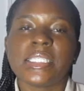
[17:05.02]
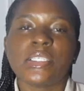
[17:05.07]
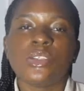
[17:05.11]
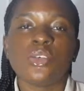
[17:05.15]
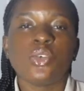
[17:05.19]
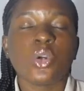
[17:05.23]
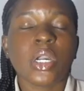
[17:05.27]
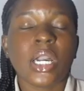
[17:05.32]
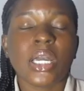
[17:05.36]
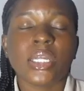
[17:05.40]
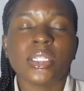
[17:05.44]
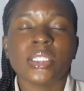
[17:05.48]
you
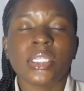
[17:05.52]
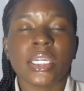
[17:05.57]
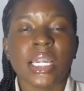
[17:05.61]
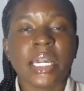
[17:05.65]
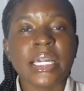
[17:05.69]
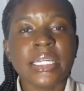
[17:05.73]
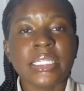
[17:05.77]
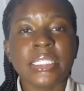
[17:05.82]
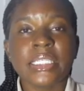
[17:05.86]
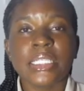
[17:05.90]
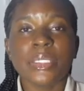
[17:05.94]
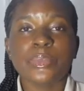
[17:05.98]
can
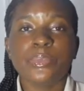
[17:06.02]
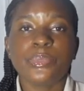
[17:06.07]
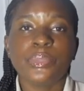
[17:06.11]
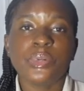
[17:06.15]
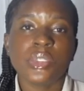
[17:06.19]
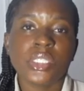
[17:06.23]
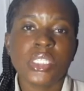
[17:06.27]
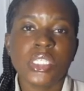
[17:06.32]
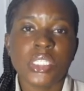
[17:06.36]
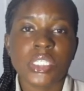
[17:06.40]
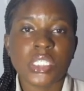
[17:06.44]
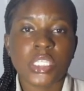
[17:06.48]
kindly put
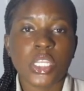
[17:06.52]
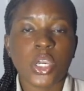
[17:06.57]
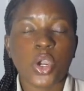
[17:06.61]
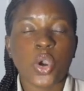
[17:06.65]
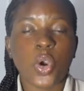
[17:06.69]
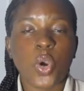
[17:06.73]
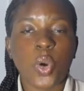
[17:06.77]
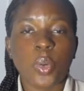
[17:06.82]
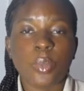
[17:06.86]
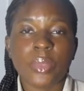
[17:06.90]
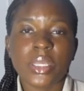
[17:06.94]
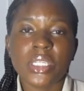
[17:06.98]
it in the
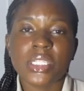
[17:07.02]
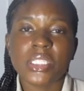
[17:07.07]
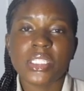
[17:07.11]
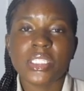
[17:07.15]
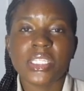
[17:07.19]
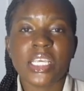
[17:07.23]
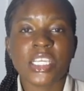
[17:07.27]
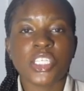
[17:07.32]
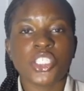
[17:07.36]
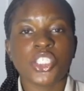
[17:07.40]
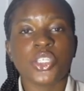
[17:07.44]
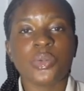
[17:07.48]
comment
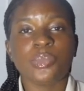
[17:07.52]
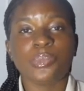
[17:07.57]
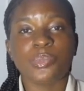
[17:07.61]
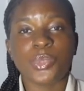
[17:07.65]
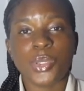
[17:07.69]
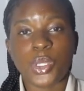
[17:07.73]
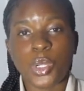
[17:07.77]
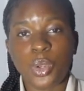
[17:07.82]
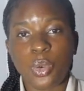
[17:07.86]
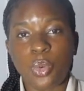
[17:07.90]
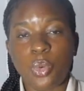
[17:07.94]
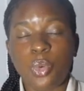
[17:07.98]
section
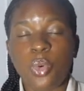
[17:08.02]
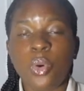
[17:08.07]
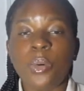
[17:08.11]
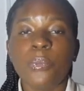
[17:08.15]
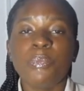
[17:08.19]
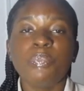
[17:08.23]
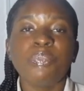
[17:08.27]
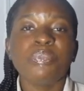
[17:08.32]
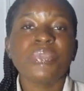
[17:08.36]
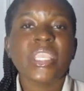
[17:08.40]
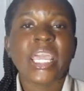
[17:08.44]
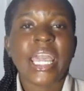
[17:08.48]
below,
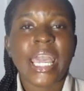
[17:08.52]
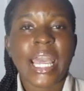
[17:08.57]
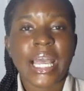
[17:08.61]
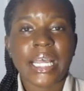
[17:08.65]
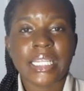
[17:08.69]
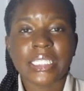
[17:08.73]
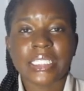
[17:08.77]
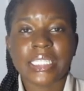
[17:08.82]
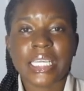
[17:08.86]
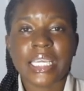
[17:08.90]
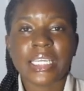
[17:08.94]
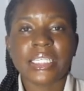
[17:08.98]
and
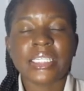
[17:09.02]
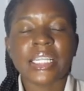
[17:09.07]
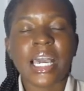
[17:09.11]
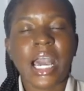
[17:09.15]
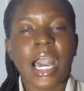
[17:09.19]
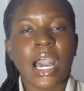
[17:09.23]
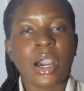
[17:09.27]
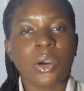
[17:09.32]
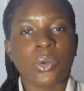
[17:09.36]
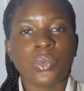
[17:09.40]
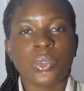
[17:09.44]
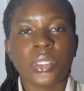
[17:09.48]
then
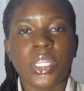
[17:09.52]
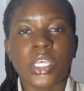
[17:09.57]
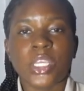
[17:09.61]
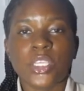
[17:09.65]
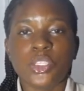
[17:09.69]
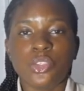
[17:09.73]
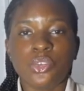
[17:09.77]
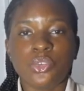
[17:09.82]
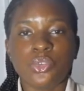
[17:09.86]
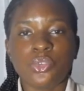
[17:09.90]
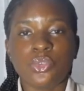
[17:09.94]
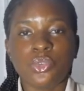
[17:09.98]
I'll let
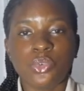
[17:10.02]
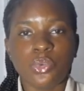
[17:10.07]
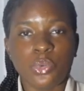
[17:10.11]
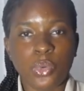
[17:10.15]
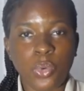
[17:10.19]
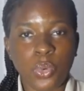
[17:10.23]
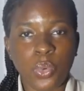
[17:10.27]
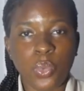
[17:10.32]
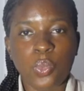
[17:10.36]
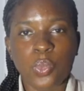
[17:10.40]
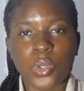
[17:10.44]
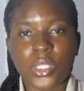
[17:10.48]
you
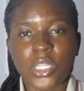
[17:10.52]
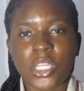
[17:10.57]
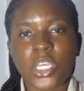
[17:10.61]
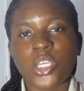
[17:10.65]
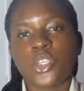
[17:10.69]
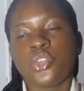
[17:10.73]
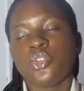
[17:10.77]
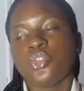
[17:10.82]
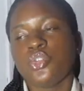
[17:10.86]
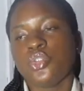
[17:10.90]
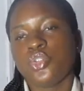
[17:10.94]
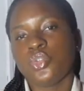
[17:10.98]
know whether
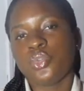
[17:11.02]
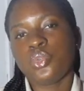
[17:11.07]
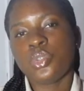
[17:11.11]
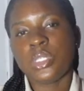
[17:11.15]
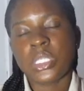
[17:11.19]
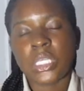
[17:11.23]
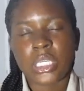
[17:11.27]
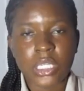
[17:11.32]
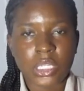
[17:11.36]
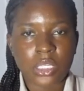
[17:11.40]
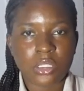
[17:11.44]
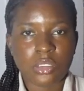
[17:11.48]
you do
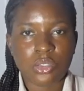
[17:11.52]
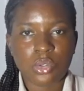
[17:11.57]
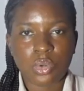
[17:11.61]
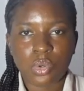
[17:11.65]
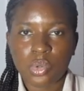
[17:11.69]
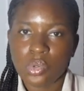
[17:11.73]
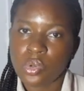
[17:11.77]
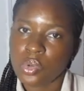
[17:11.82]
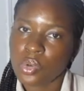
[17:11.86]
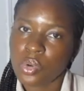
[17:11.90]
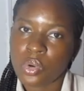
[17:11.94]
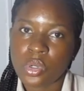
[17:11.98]
need it
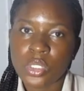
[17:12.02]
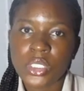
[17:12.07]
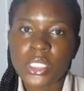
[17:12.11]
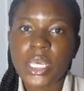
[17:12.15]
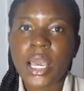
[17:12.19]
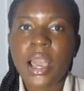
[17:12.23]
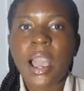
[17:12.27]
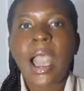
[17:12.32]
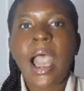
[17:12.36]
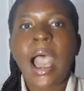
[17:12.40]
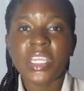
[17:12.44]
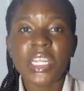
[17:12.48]
or not.
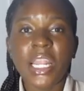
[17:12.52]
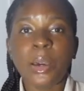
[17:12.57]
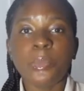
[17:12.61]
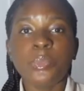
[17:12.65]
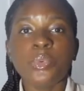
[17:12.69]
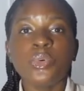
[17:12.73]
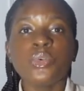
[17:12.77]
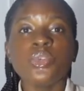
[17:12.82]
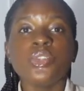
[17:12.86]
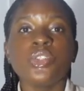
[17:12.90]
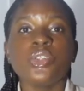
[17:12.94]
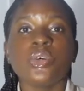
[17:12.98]
I'm
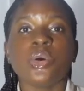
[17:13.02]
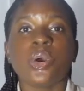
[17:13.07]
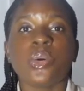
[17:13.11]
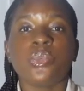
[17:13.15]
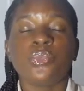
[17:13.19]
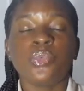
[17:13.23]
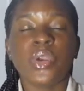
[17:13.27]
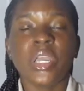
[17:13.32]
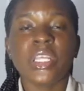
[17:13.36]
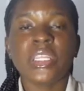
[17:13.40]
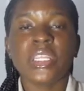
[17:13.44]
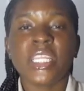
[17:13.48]
able to
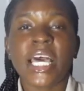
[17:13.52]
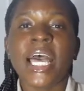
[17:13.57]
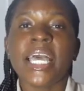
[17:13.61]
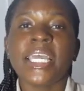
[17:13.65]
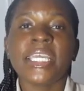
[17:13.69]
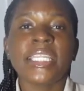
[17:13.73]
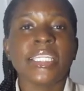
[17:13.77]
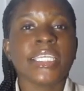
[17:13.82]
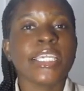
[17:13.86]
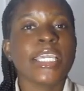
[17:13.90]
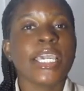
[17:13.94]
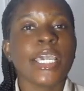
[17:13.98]
render
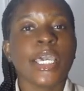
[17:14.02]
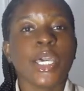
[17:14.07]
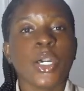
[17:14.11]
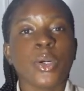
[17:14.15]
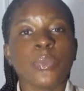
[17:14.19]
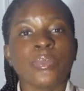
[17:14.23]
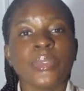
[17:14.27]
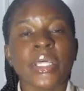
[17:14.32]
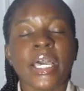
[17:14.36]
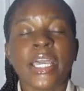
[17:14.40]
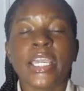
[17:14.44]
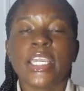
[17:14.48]
any help
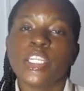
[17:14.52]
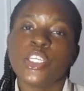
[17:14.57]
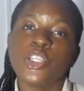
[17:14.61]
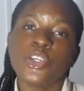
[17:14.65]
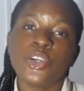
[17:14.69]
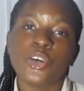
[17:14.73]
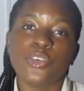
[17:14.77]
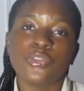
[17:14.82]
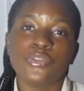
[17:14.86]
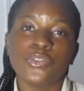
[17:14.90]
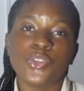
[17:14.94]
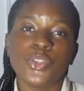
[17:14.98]
that any
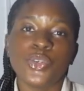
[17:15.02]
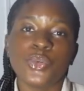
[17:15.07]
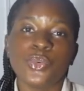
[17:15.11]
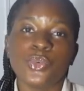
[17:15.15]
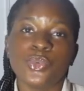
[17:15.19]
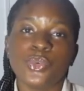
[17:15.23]
of you